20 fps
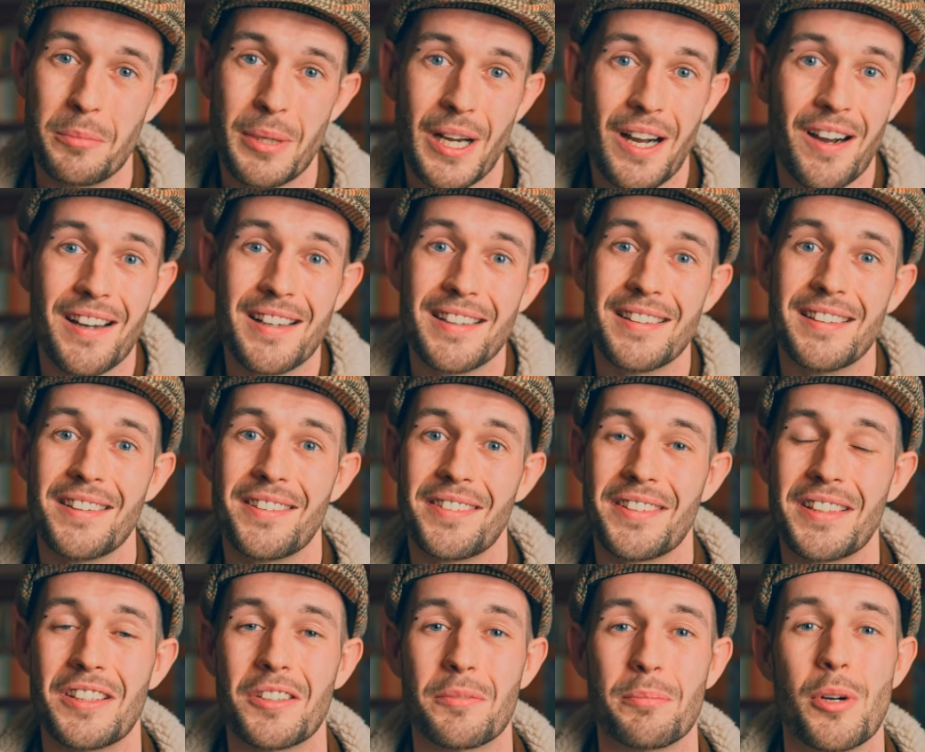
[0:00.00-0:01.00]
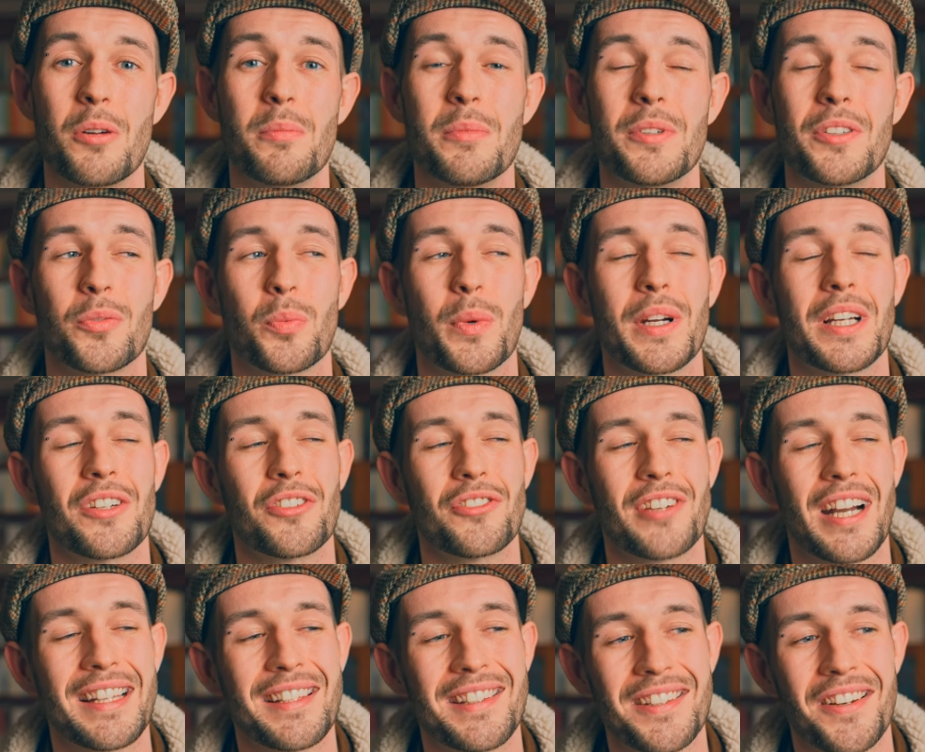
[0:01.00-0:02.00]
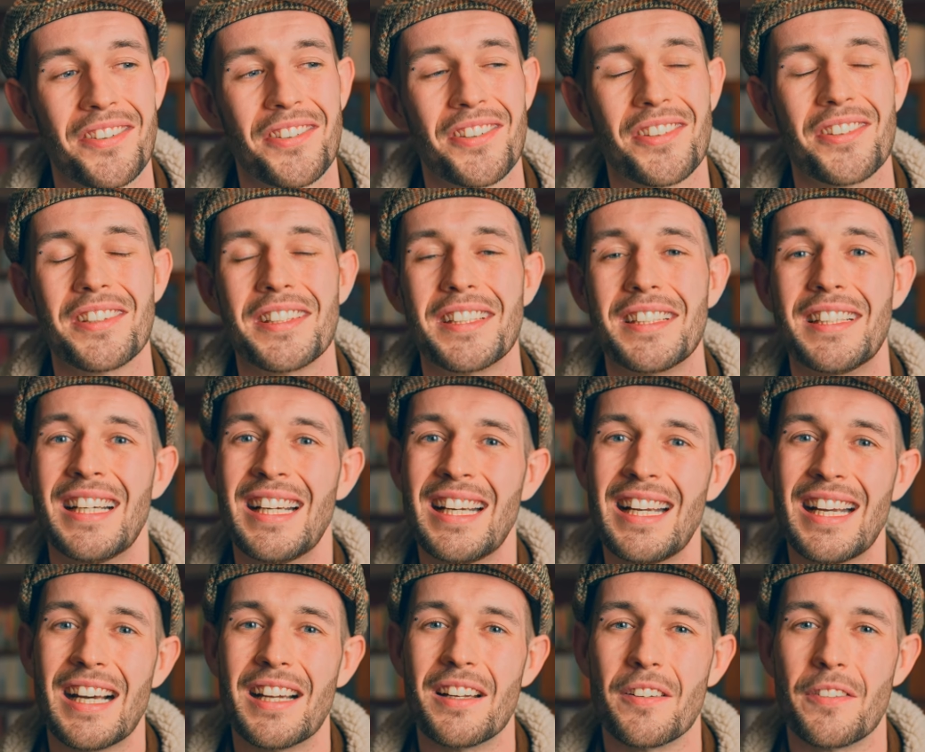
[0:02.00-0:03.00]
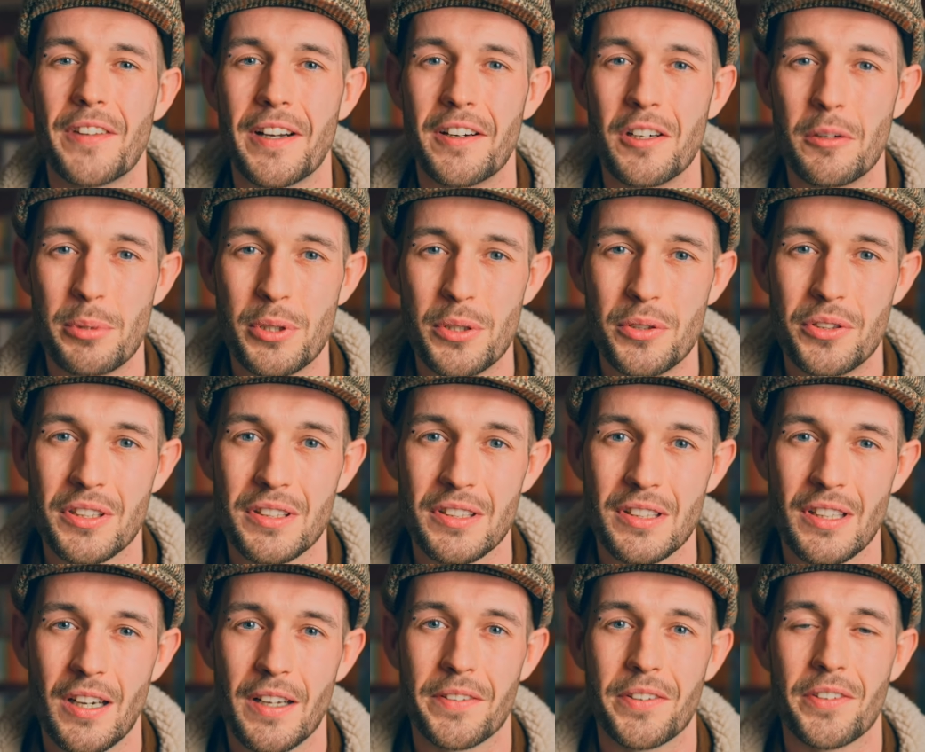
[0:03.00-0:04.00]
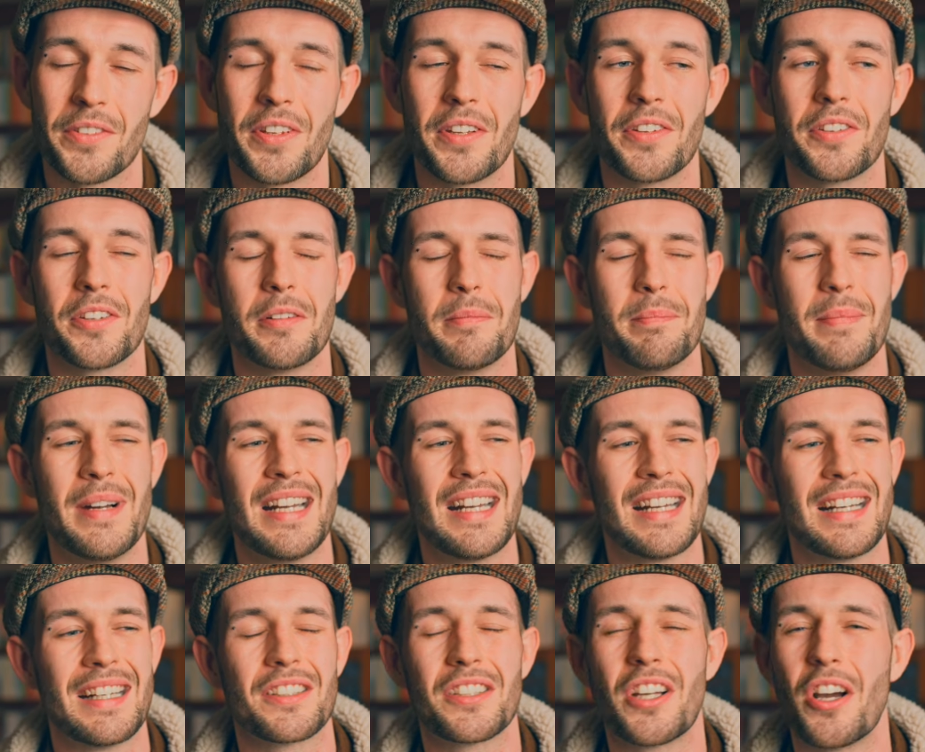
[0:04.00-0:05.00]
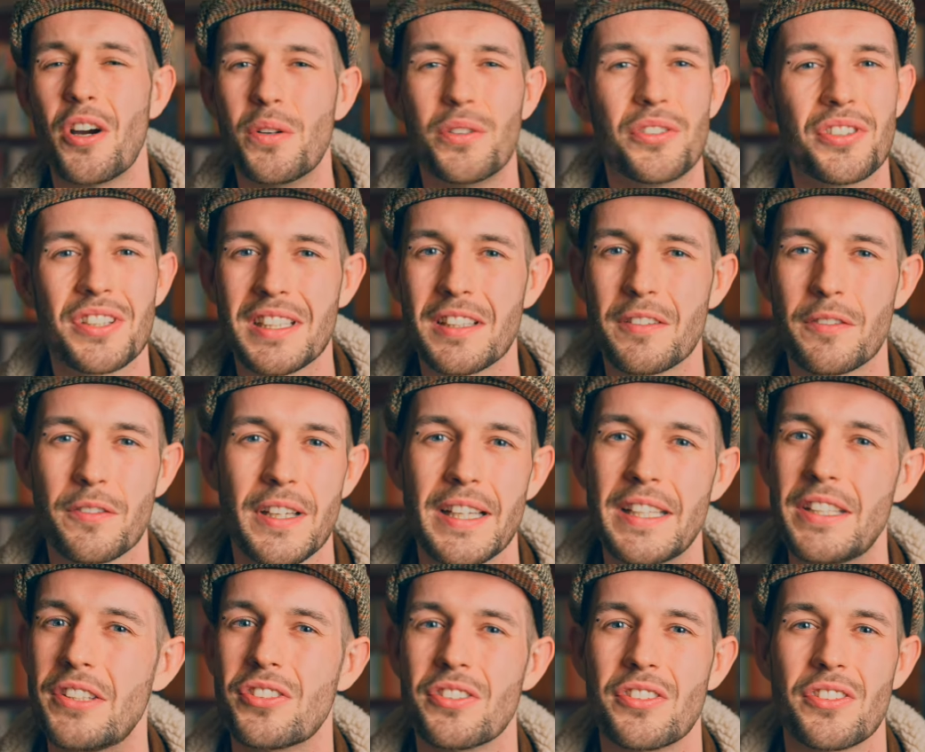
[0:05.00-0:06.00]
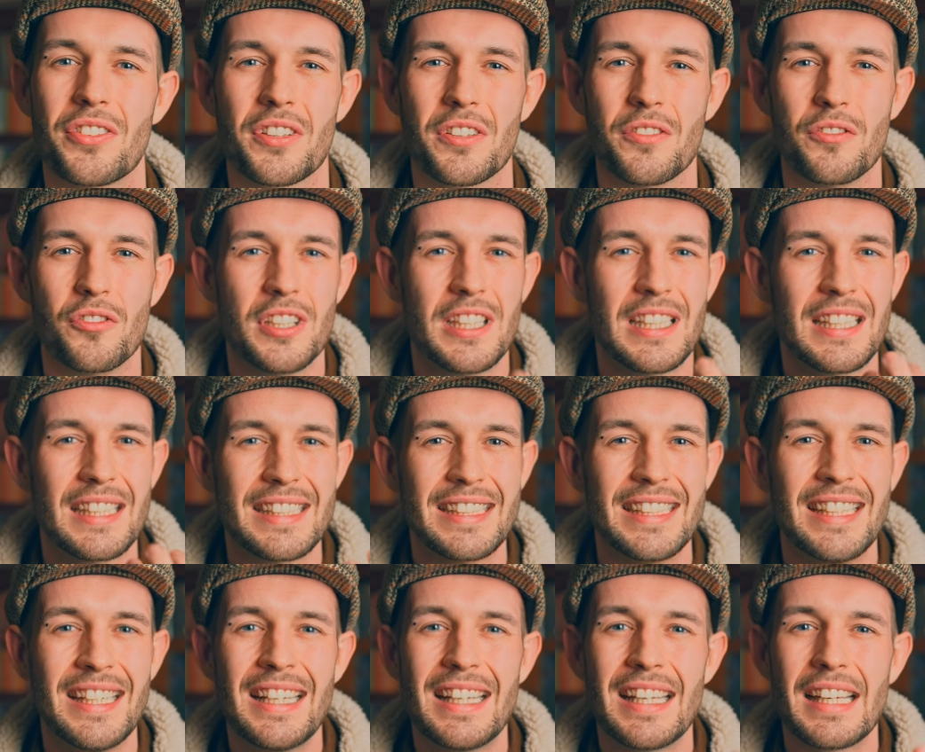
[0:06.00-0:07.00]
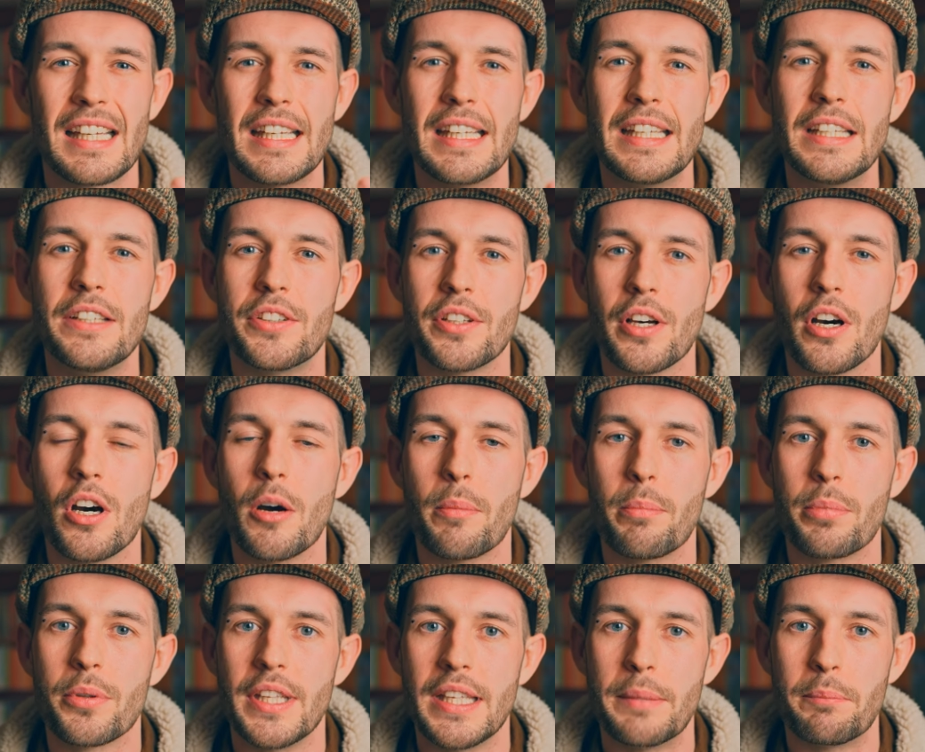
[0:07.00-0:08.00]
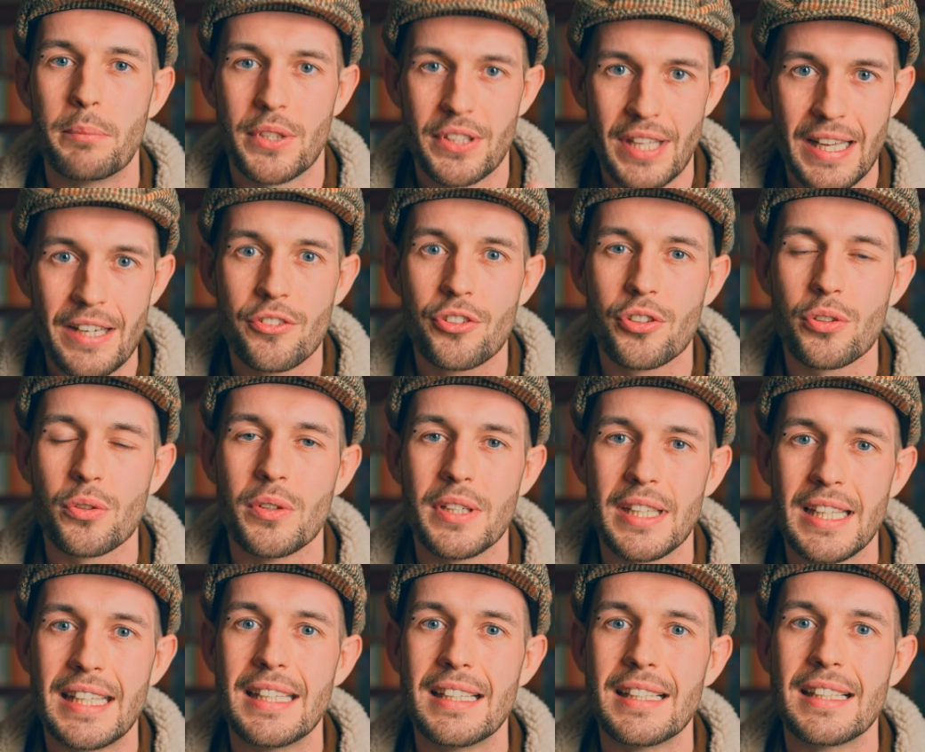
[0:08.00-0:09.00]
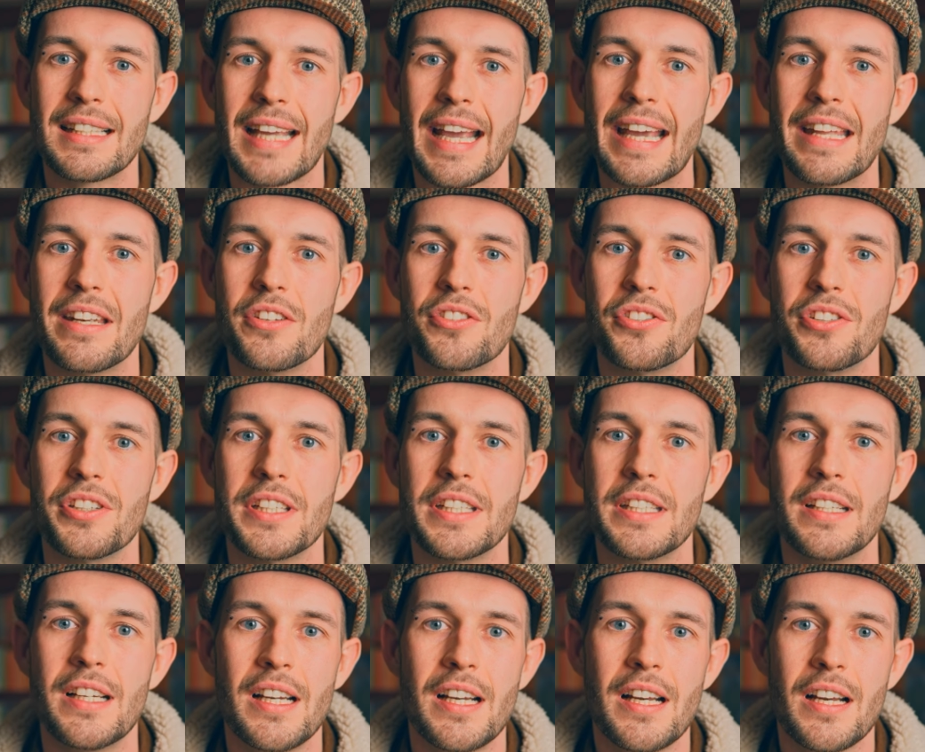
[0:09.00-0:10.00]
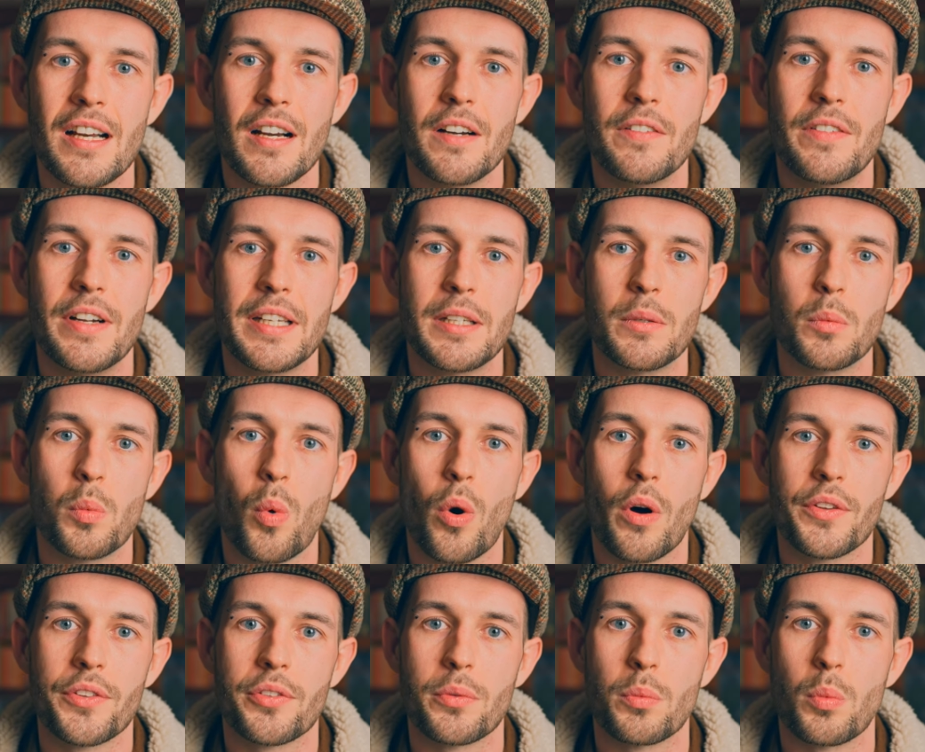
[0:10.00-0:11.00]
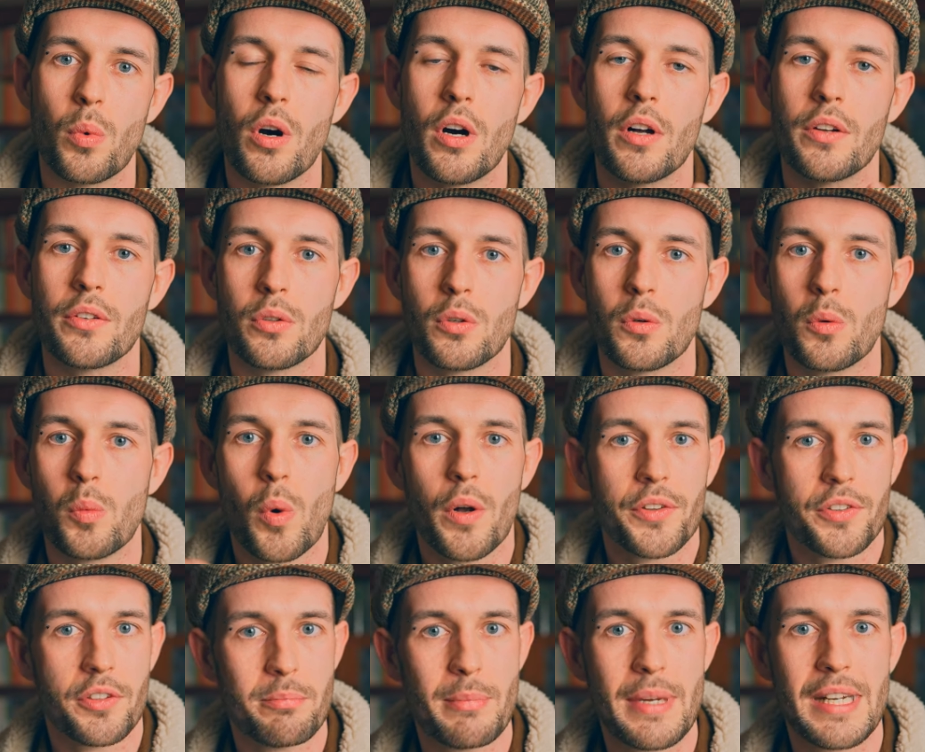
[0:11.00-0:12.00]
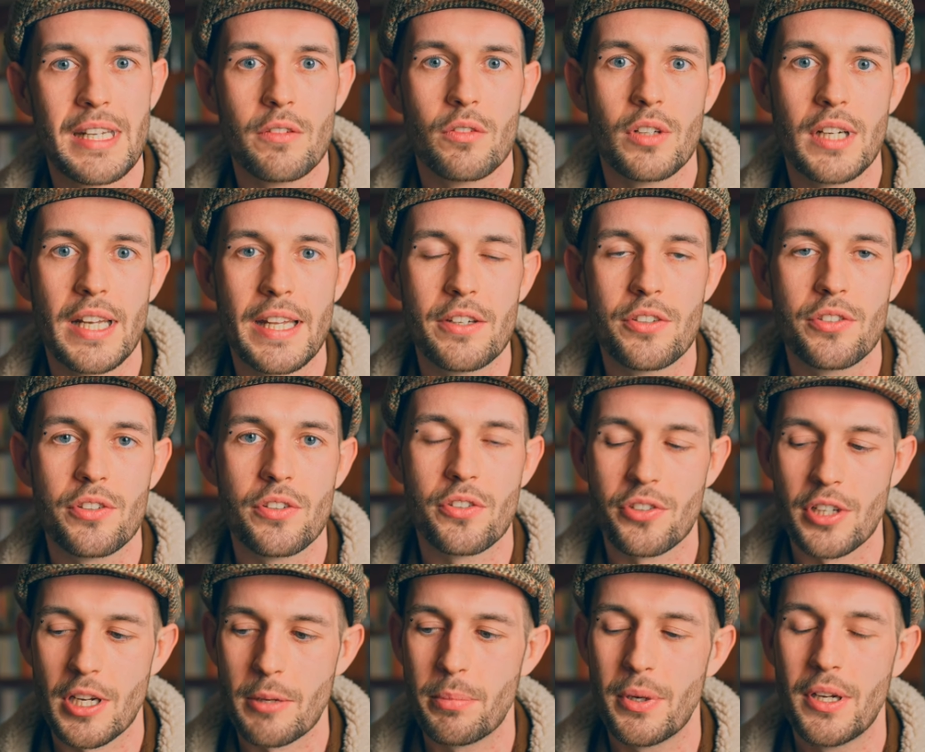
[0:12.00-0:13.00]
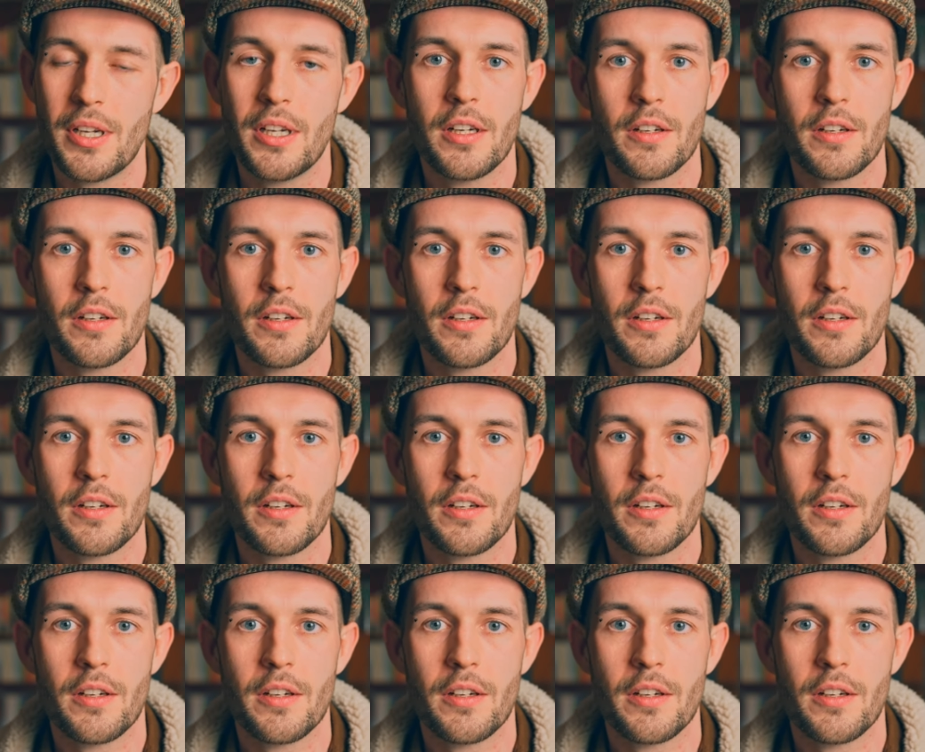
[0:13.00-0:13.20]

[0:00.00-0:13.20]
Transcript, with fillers: behind the scenes moments when grandiosity and therapeutic narcissism and coaching inflations can really eat up the potential healing energy of any one to one or one to many relationship.